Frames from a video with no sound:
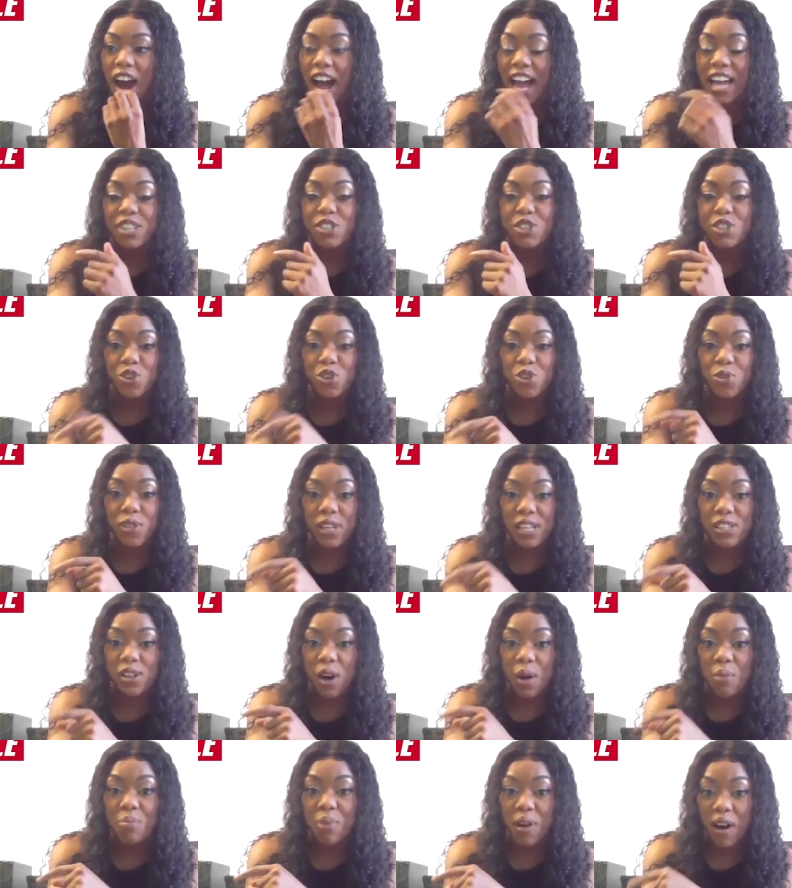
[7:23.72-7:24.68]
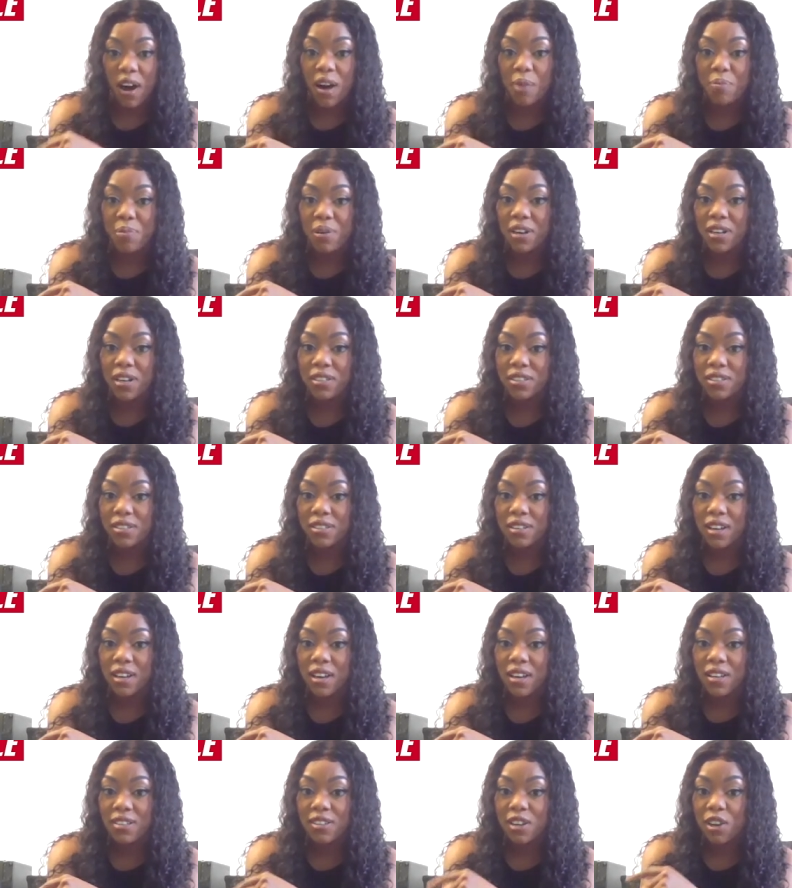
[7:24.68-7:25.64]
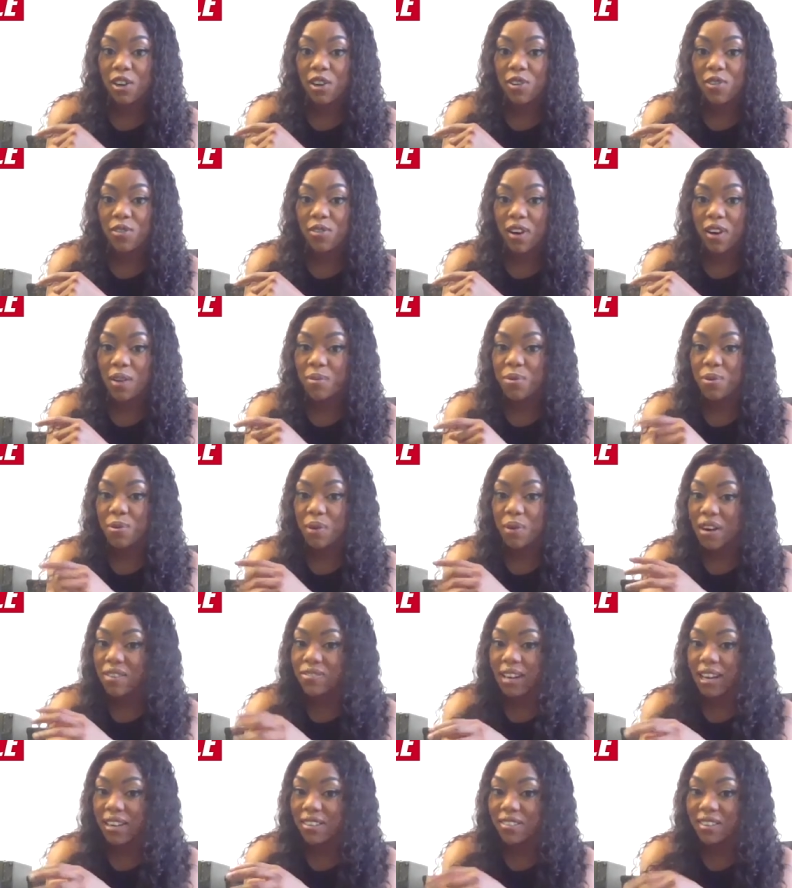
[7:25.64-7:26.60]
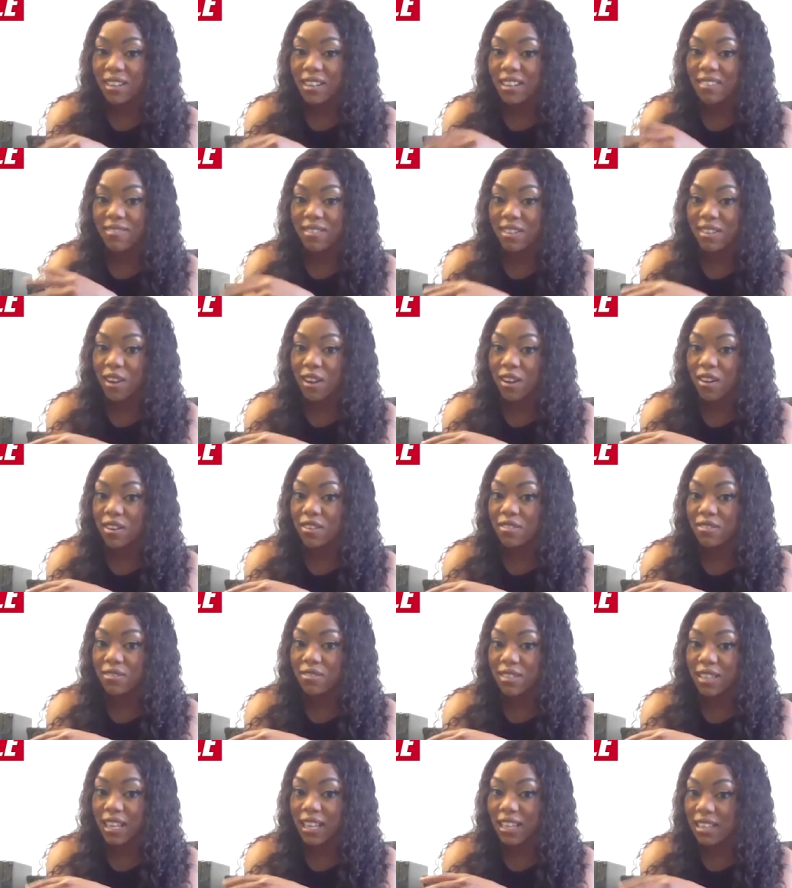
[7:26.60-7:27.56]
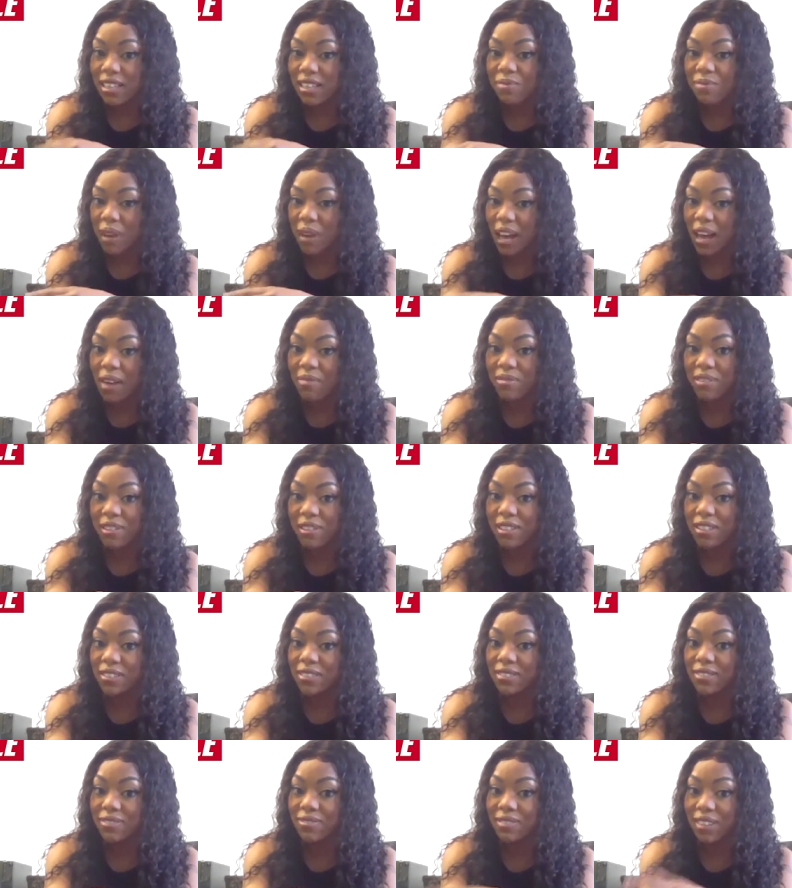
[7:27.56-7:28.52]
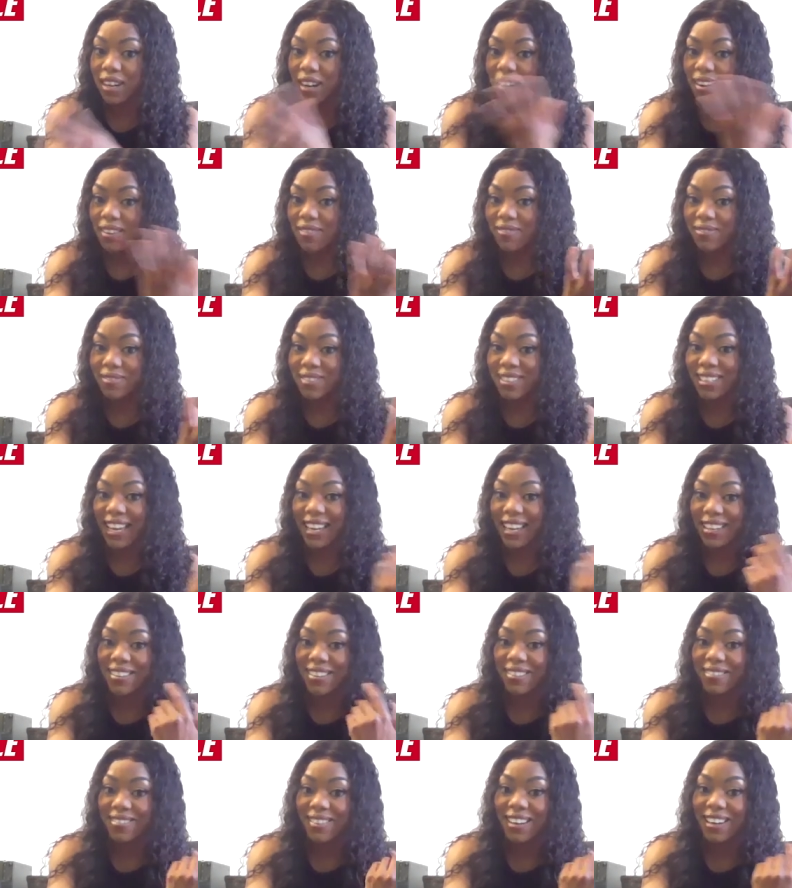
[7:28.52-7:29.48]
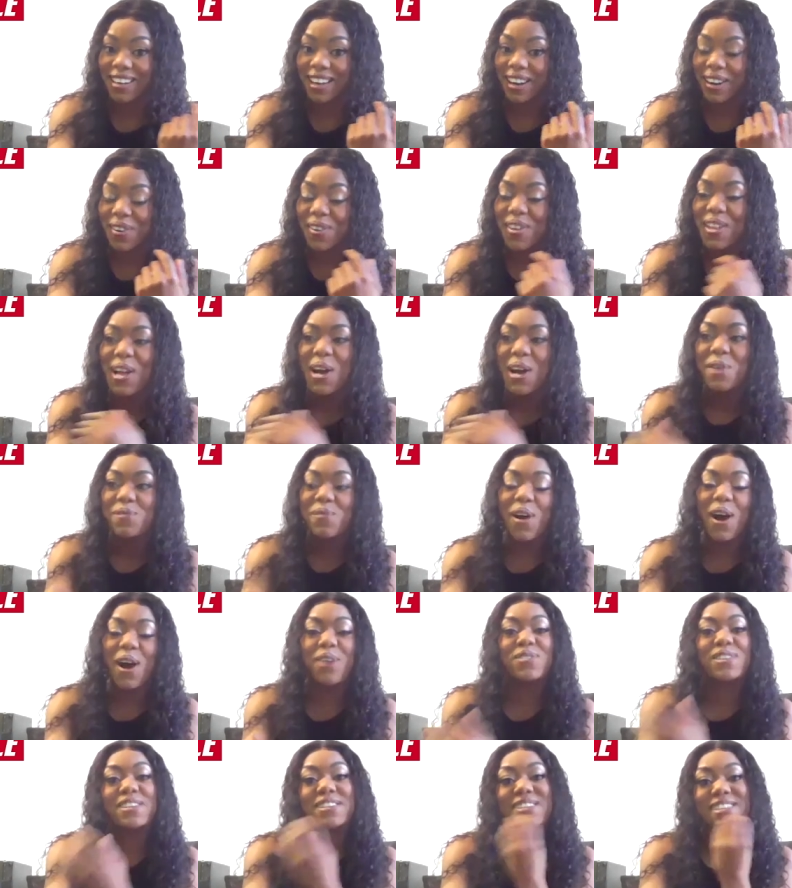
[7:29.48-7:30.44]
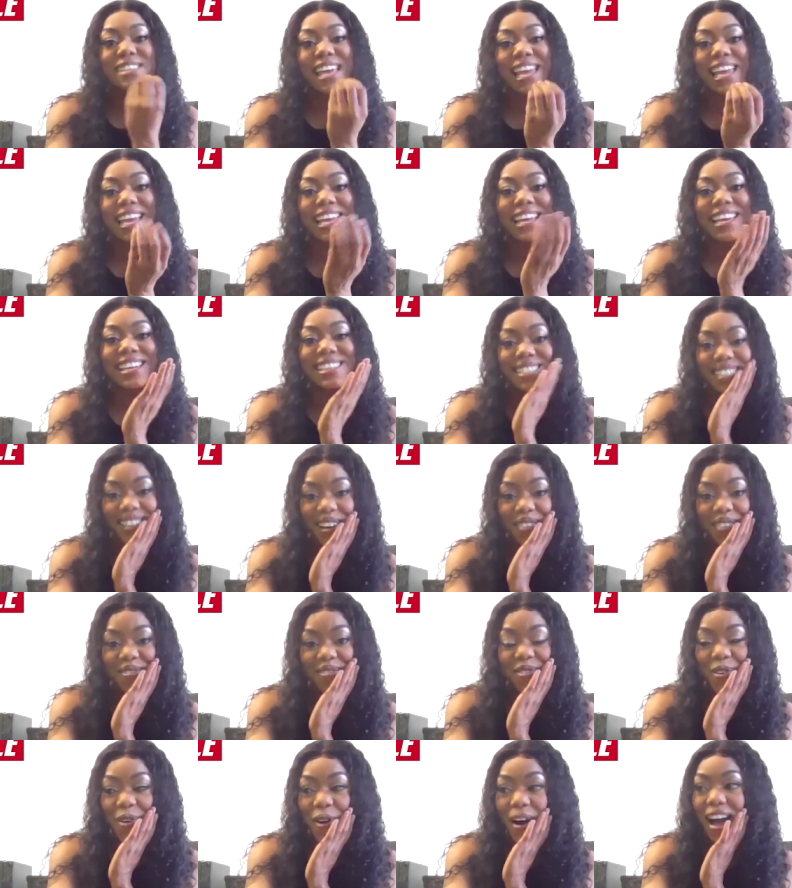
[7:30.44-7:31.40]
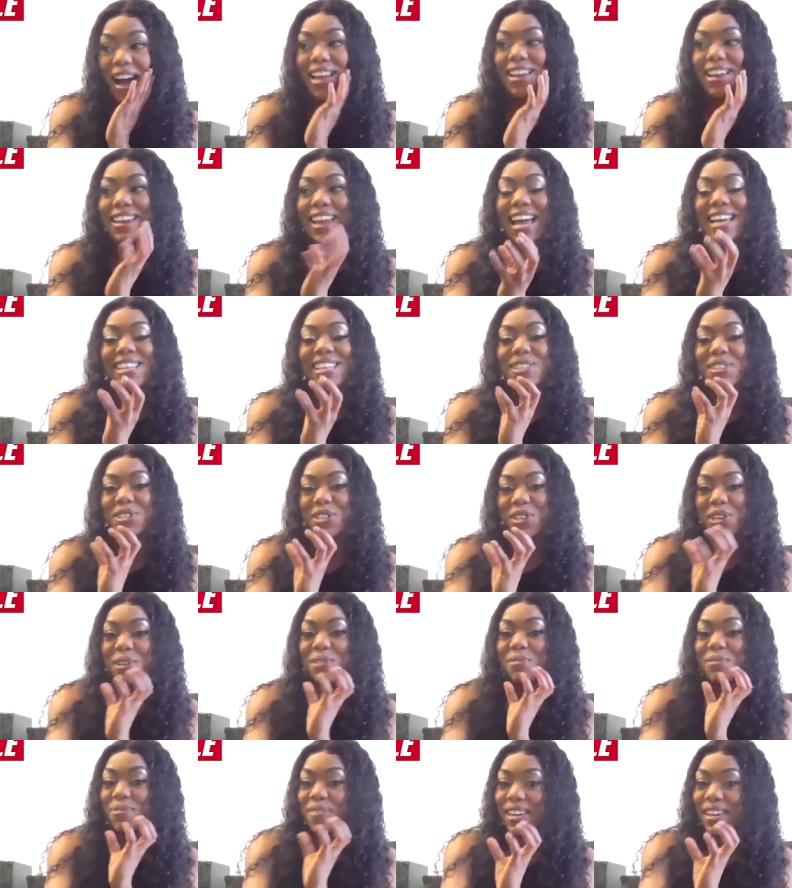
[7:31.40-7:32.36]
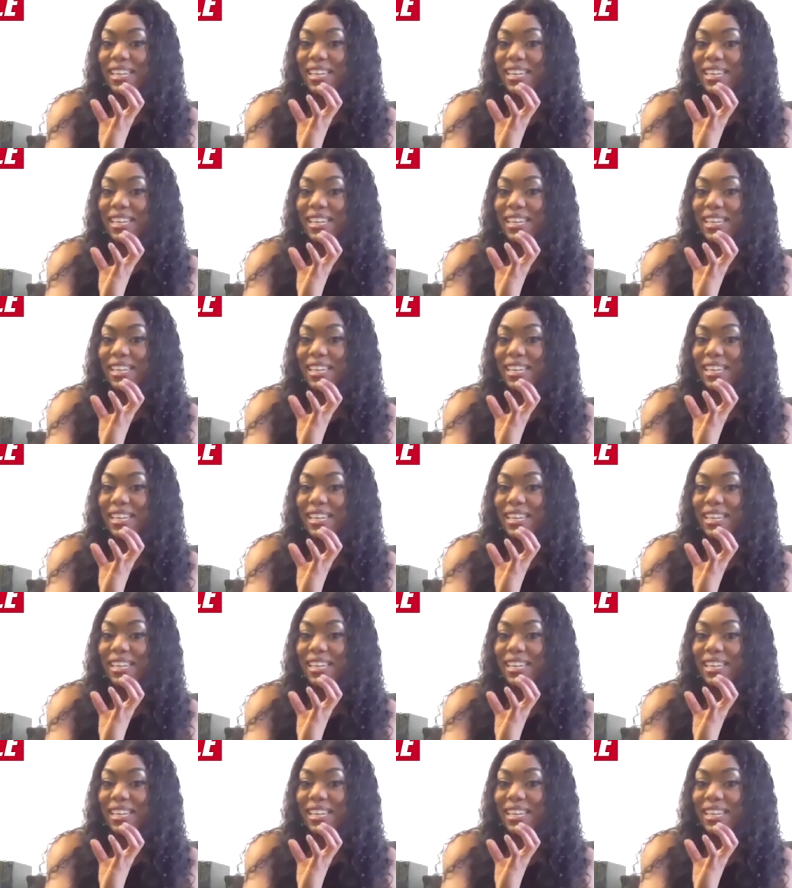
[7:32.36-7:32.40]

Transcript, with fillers: I do this on purpose. So Commonwealth Games don't even know that this might happen, but I'm telling them right now. But I'm just saying in general, I like to shoot